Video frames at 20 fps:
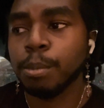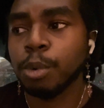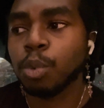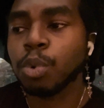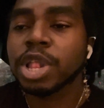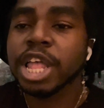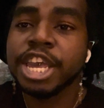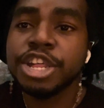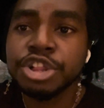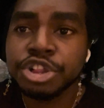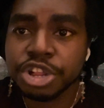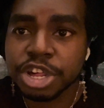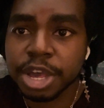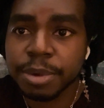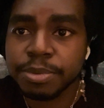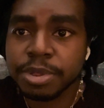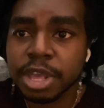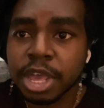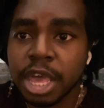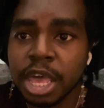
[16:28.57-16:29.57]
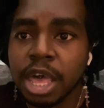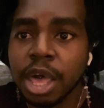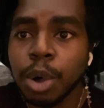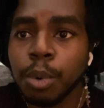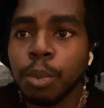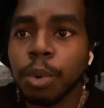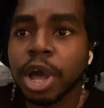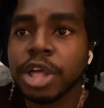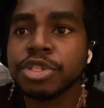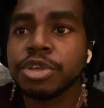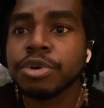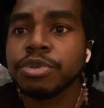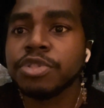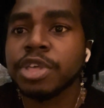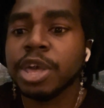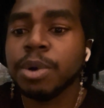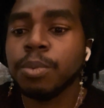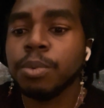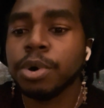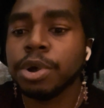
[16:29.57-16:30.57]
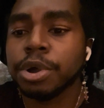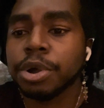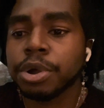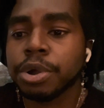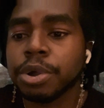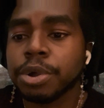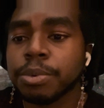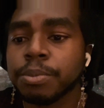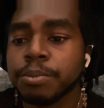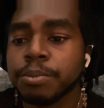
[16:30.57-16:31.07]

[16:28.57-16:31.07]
relationships, whether they were